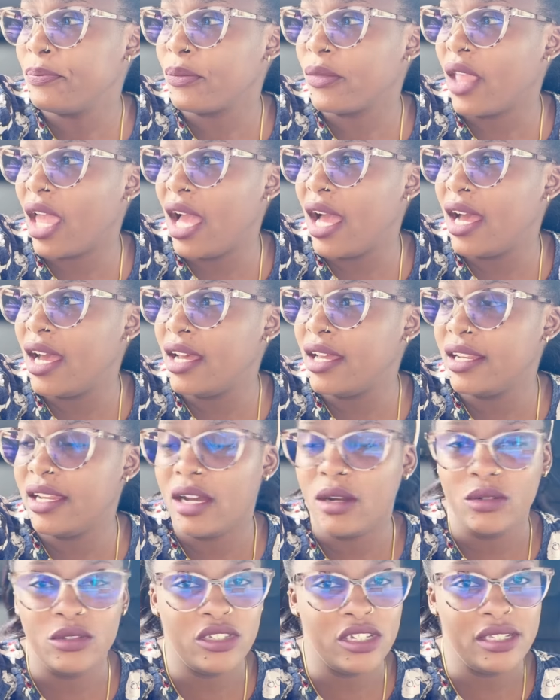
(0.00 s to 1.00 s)
And
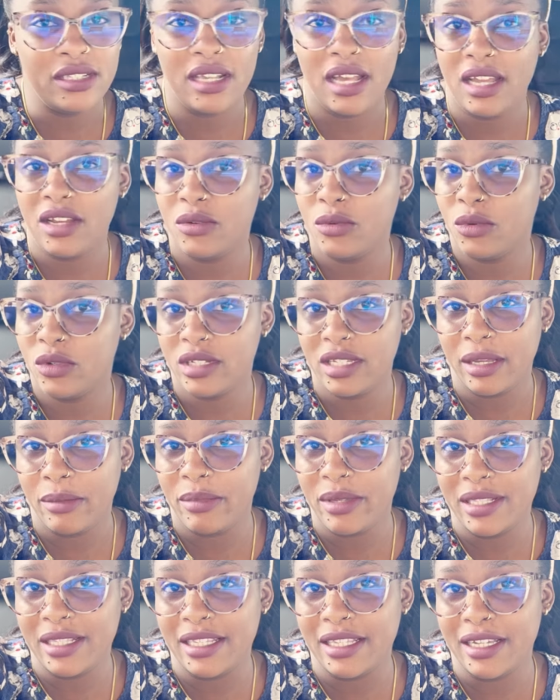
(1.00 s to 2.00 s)
I'll just add water
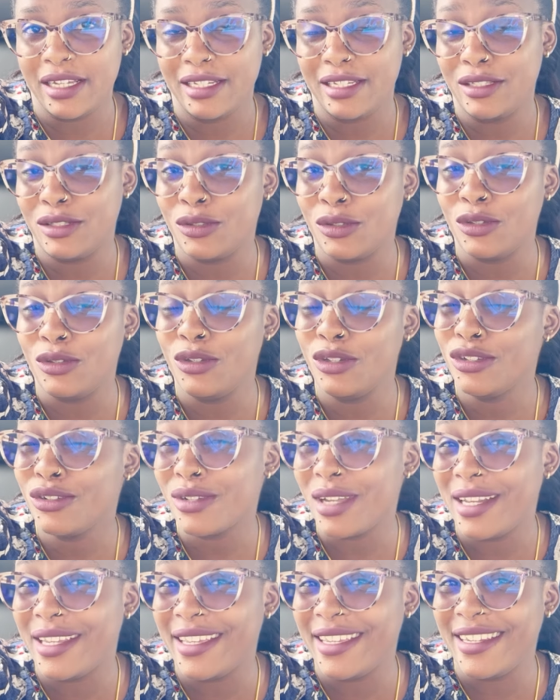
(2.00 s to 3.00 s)
basically. So
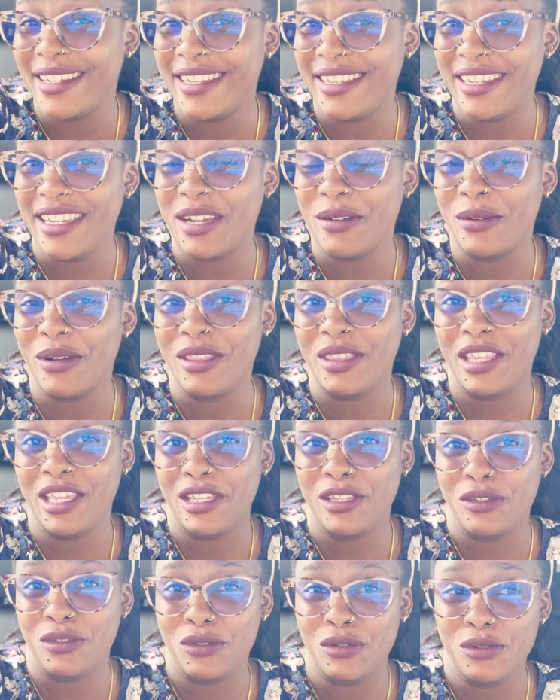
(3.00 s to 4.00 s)
usually in India, what
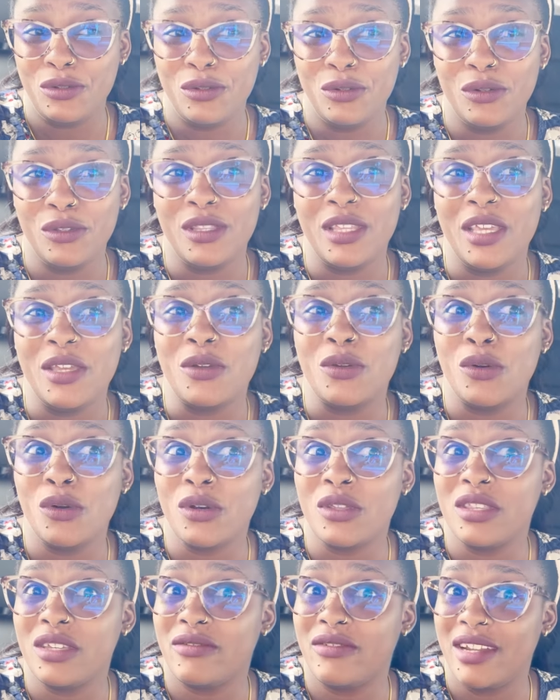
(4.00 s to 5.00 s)
they do, they
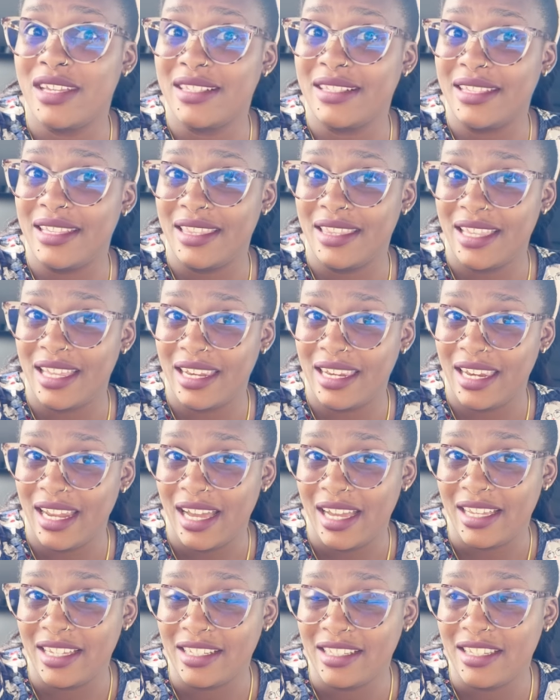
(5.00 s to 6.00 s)
cook the rice in the
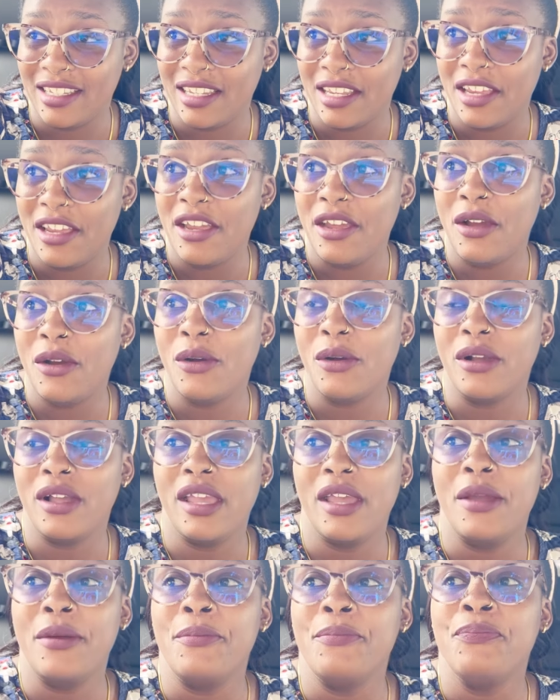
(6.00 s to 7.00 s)
night,
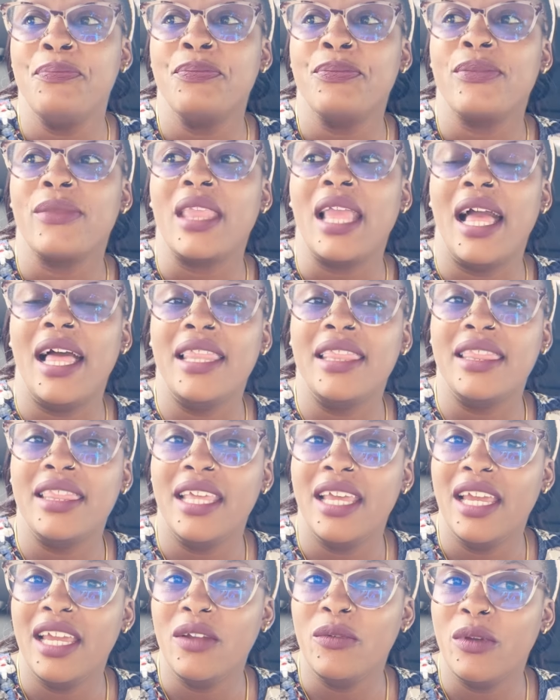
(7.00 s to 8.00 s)
okay, and
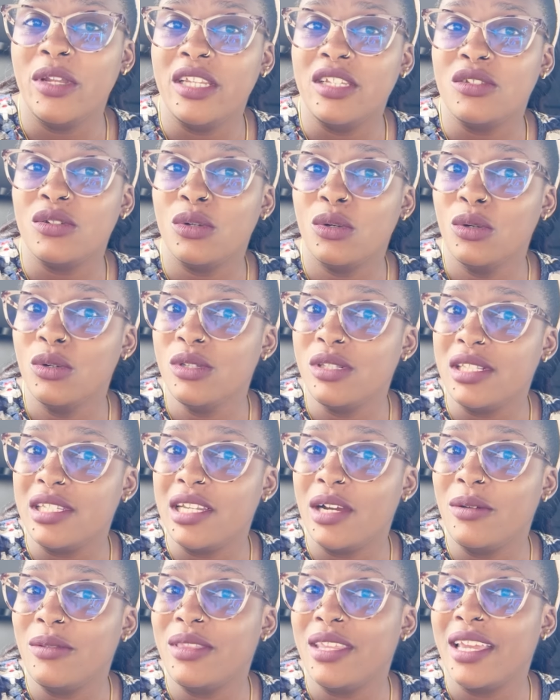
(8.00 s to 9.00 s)
then when it cools
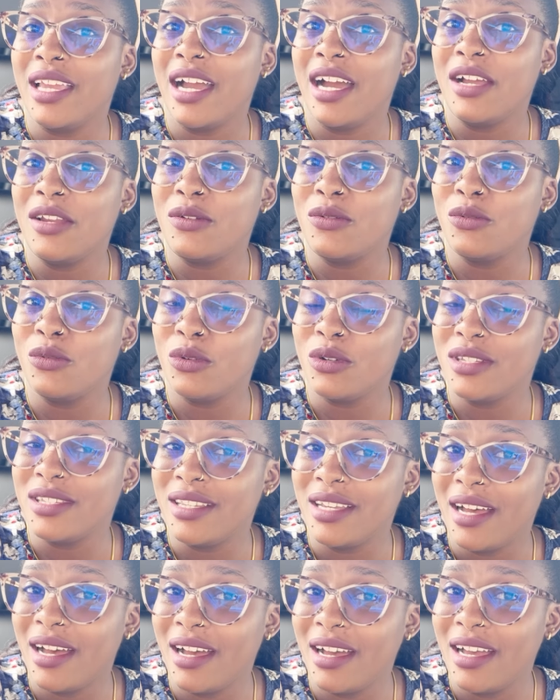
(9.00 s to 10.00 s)
down they add
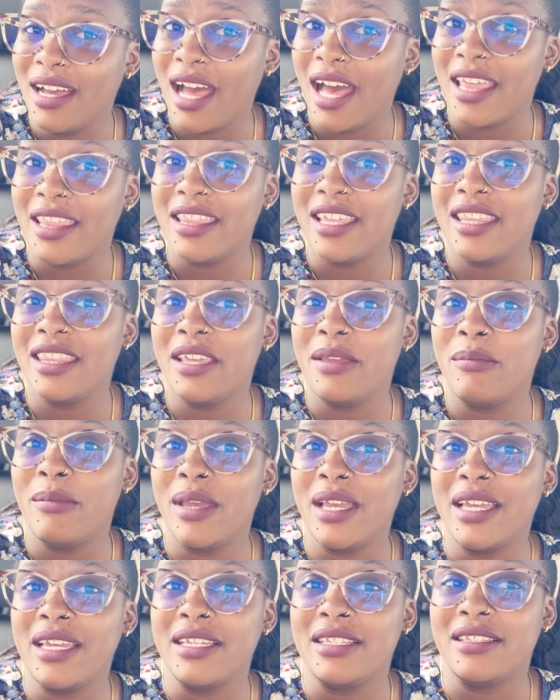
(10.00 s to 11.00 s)
water and then they
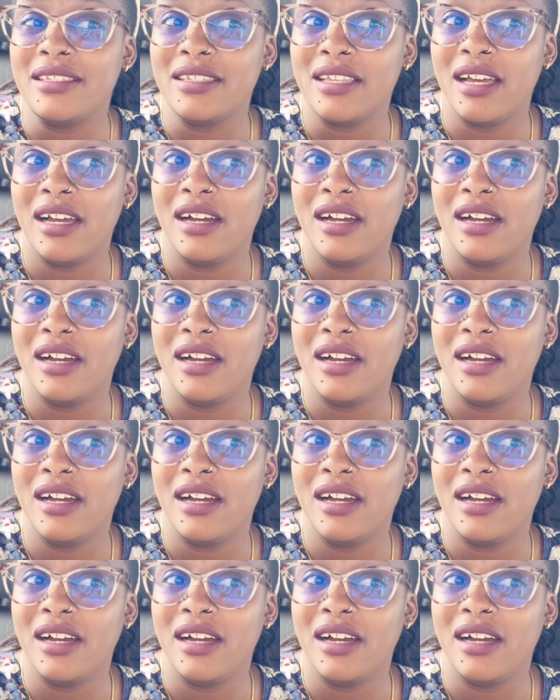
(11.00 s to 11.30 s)
make it